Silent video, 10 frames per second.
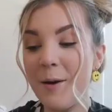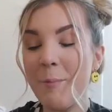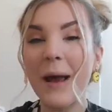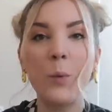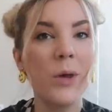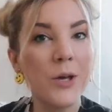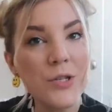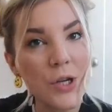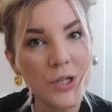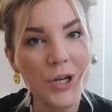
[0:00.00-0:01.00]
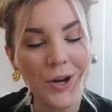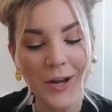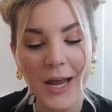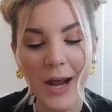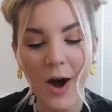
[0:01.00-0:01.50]
my wheels are
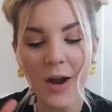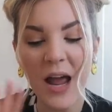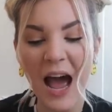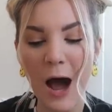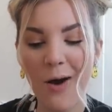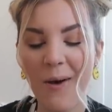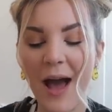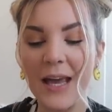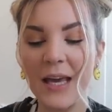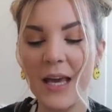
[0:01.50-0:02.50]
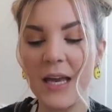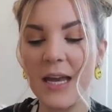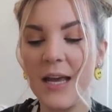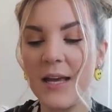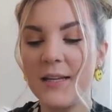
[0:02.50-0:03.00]
turning on how I can
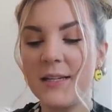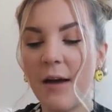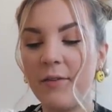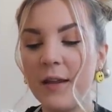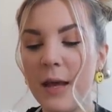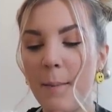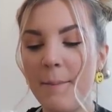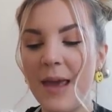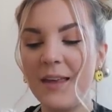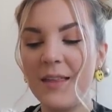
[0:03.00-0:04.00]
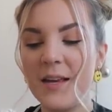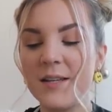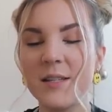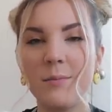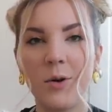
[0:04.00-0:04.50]
definitely make
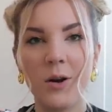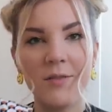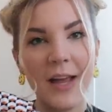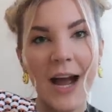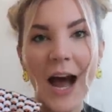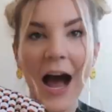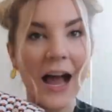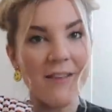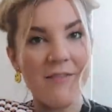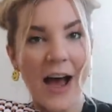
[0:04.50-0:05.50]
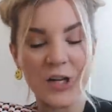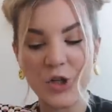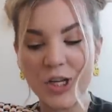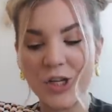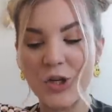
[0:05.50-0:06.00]
these more of like a high
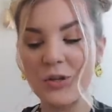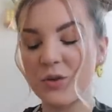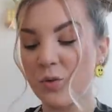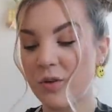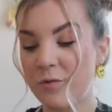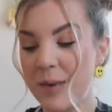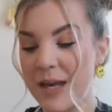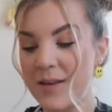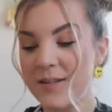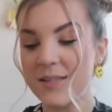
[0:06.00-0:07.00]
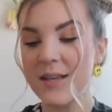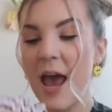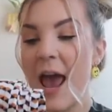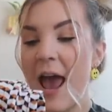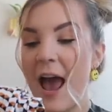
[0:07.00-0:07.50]
fashion sort of piece
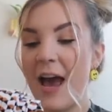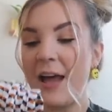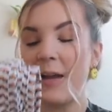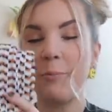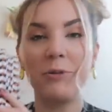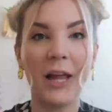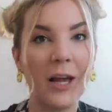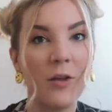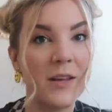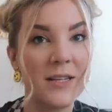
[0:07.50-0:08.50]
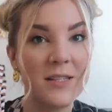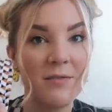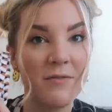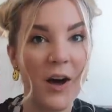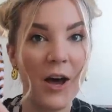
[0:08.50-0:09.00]
and play on this
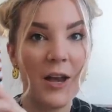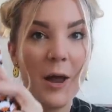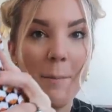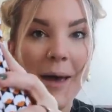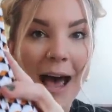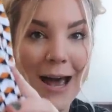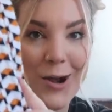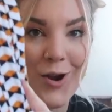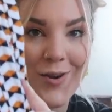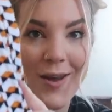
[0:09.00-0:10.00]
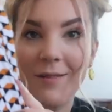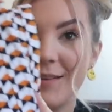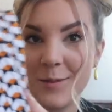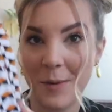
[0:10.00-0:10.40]
fun pattern of these